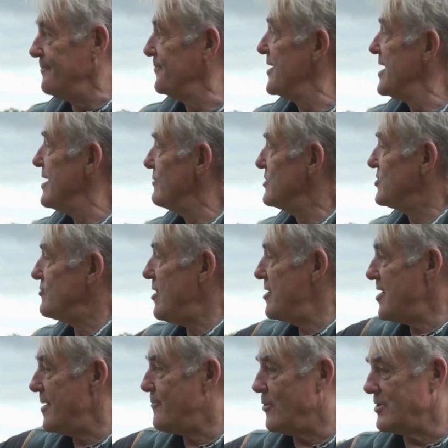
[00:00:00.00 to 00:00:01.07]
It was
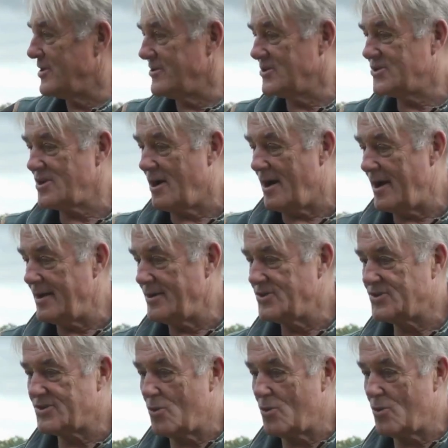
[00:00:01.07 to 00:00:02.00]
thrown up onto the sides.